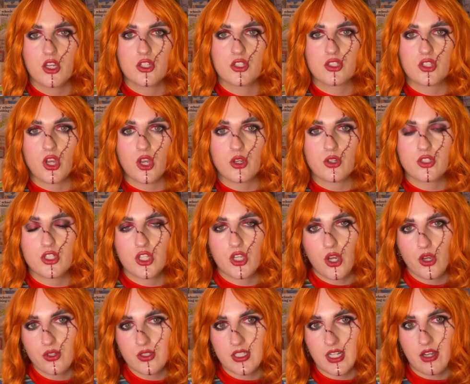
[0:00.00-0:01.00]
So she
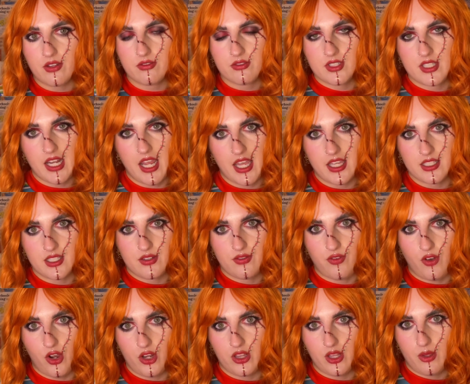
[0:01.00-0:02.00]
goes downstairs to
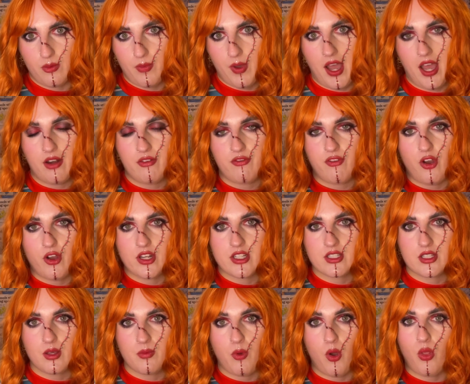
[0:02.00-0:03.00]
find them and
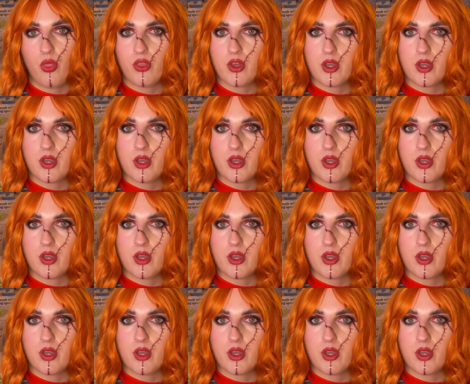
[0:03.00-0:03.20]
finds them on the